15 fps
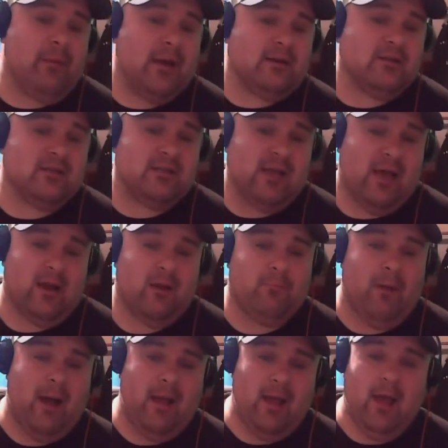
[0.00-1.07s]
started.
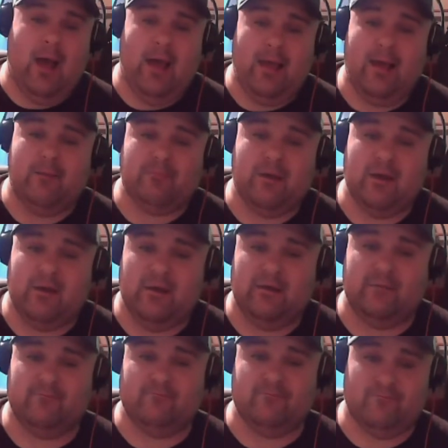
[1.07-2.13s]
And once I get a
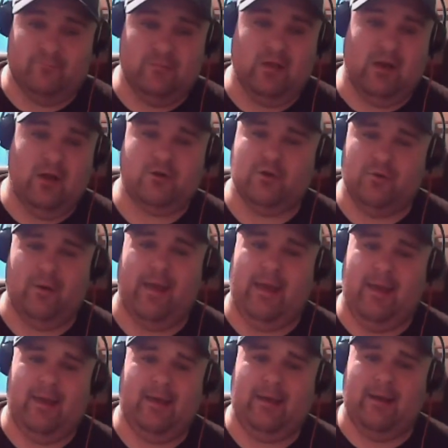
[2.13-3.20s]
better setup, I
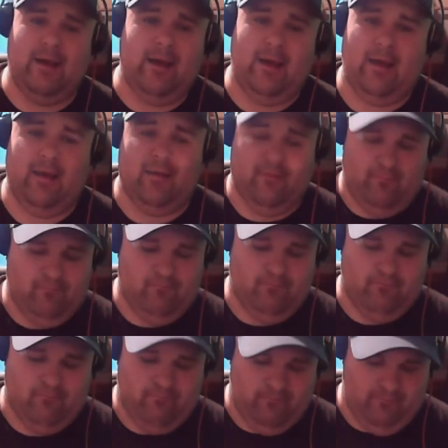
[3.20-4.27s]
am gonna,
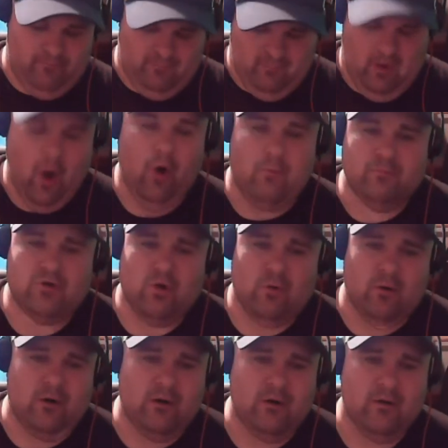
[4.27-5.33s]
you know, do
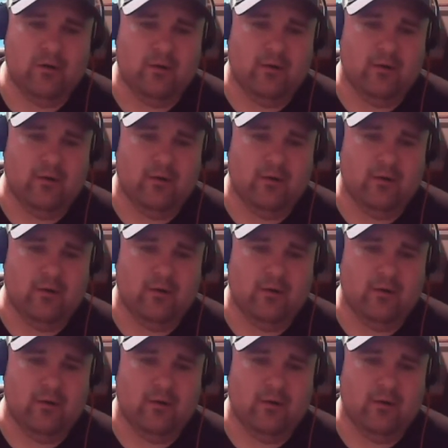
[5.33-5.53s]
a